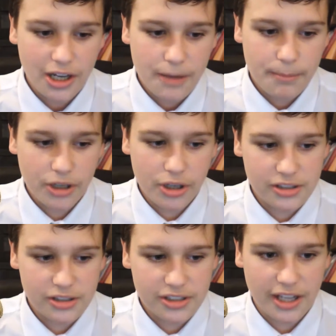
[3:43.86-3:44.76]
But
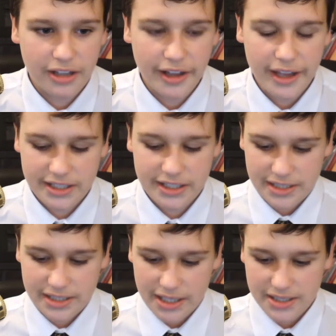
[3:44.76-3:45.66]
still, it's
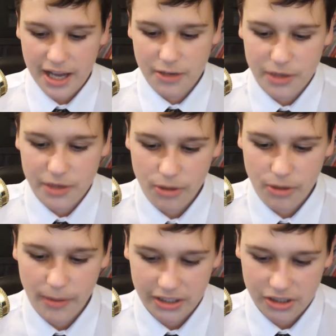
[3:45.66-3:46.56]
sad when you go
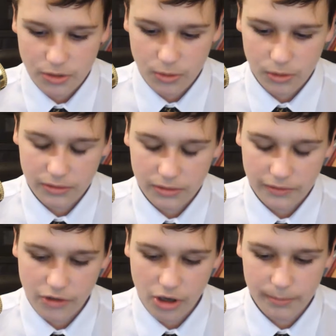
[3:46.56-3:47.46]
back to school
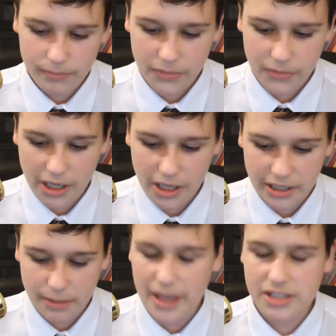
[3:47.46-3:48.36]
from, like, the
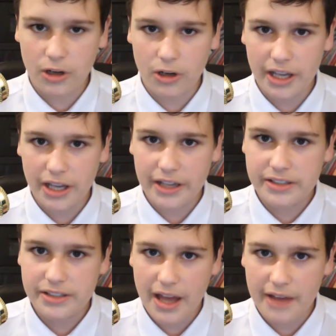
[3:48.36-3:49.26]
best
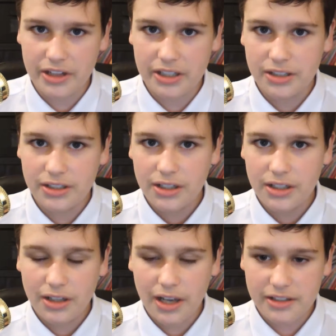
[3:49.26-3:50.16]
holidays ever.
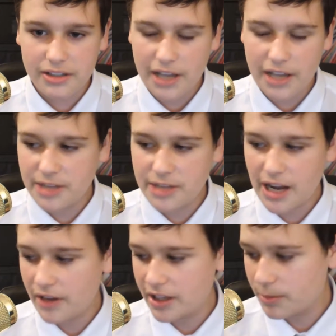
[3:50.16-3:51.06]
Like, sometimes you have,
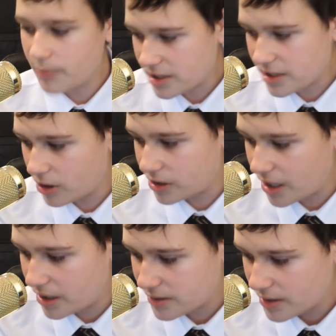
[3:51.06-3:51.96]
like, the best
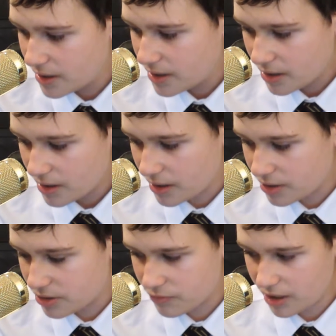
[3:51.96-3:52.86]
holidays, and then you
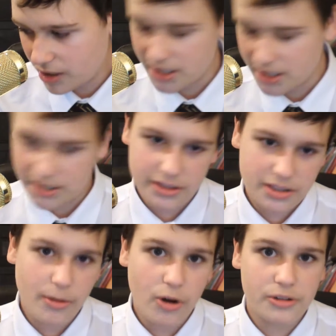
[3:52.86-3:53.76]
just realise,
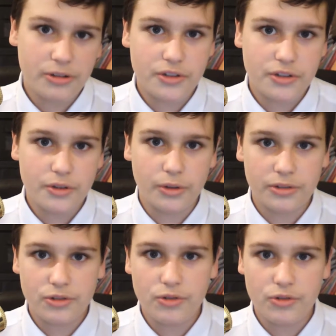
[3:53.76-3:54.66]
tomorrow's school,
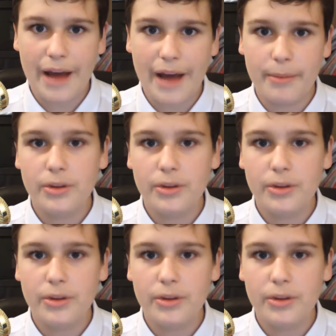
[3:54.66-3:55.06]
crap.